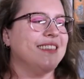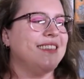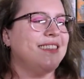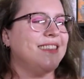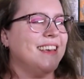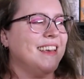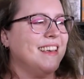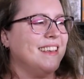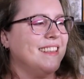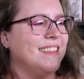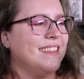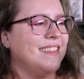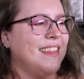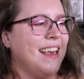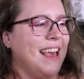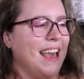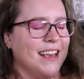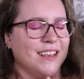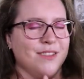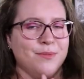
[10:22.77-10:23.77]
This is
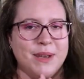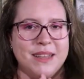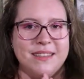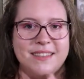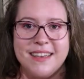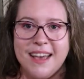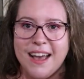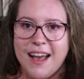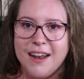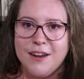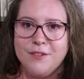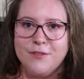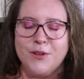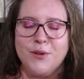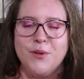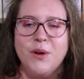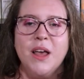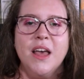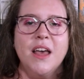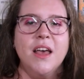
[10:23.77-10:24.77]
The Axe Man's
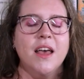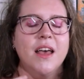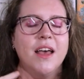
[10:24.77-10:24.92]
Carnival.